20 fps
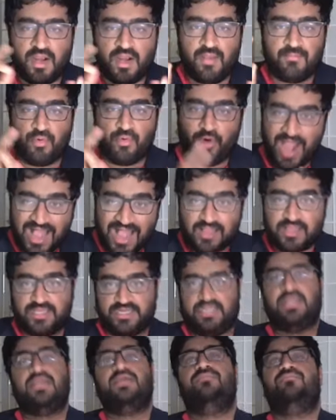
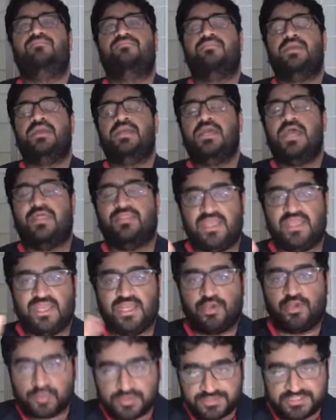morality and the
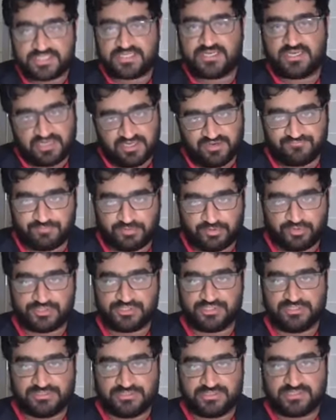equal dignity of
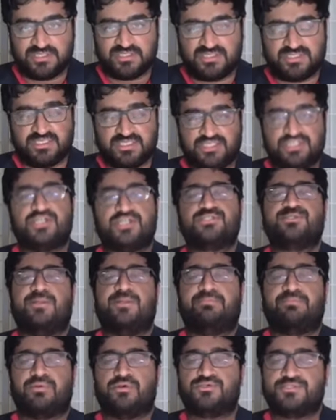persons suggests
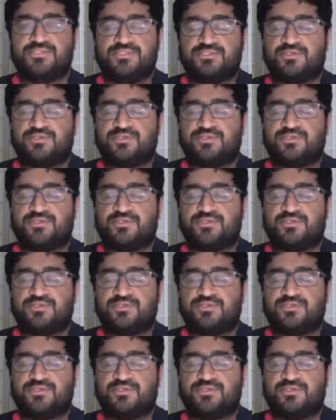that persons